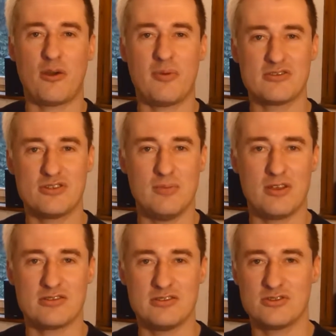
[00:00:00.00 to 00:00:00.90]
proper
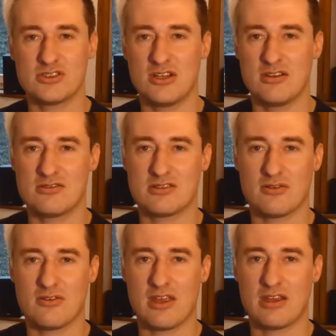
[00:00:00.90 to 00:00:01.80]
streaming solution
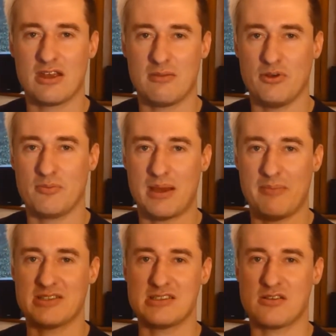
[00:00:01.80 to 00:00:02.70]
so they can put my
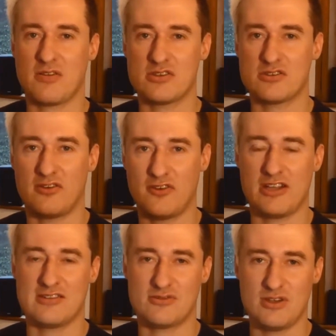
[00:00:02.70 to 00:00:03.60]
mixes on the server
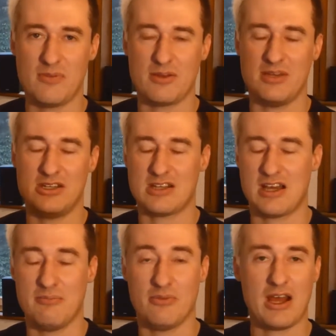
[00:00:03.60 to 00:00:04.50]
and stream them in
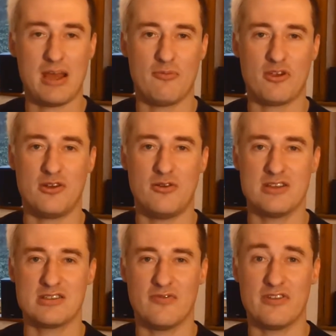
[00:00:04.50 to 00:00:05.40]
time. But I'm
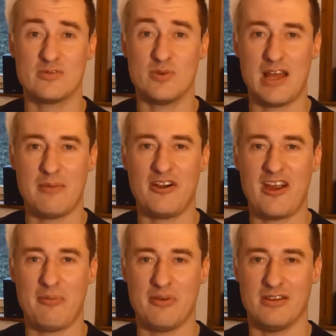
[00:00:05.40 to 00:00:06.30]
curious if this will ever
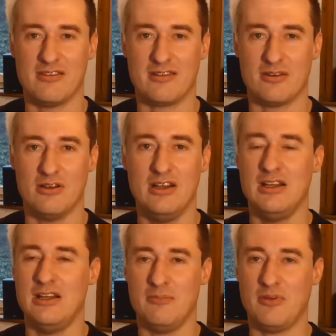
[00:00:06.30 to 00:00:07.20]
happen. So,
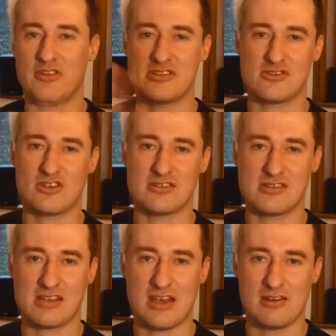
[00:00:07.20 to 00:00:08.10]
but this is just
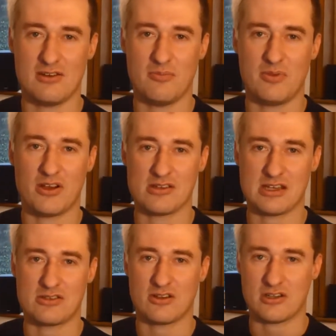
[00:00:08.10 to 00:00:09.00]
a side note because
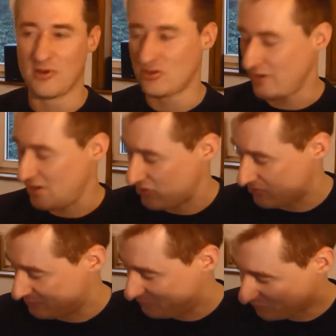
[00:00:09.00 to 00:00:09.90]
I talked about
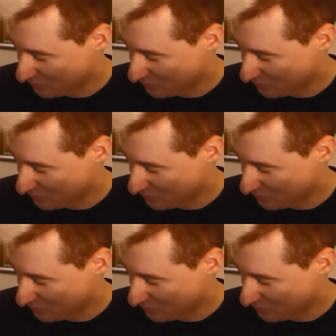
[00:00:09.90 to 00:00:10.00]
radio.